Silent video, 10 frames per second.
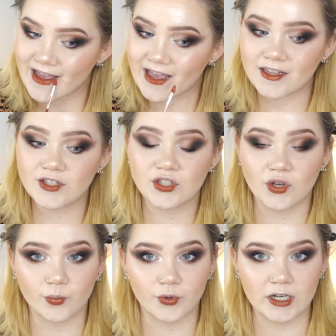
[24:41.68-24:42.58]
it's
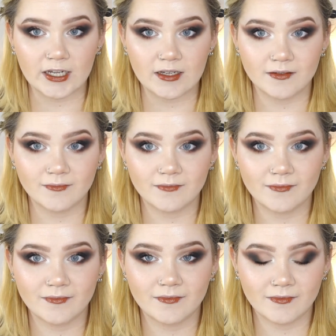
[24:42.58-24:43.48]
so pretty.
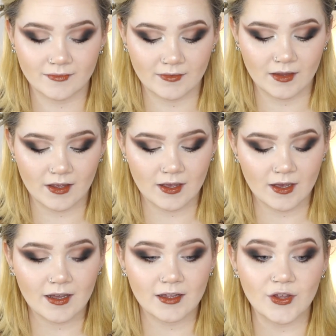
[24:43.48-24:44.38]

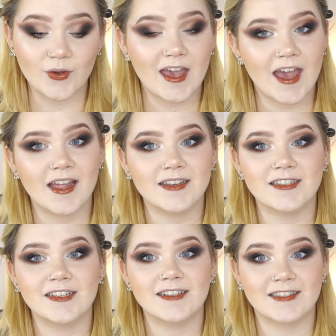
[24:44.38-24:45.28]
You
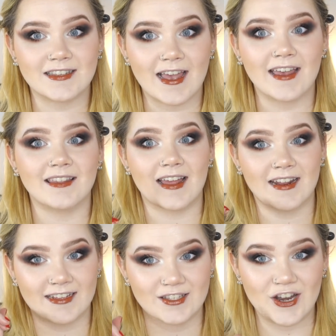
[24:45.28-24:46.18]
can't say that
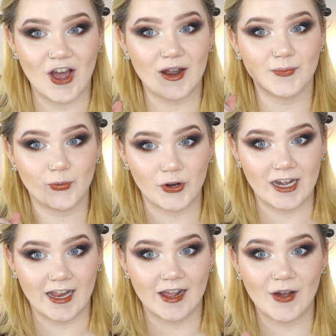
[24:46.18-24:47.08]
it's not
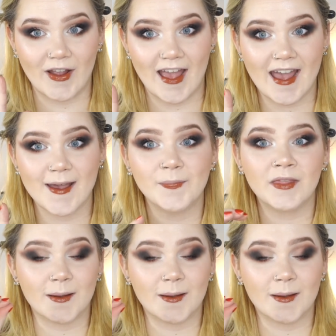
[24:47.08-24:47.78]
pretty, okay?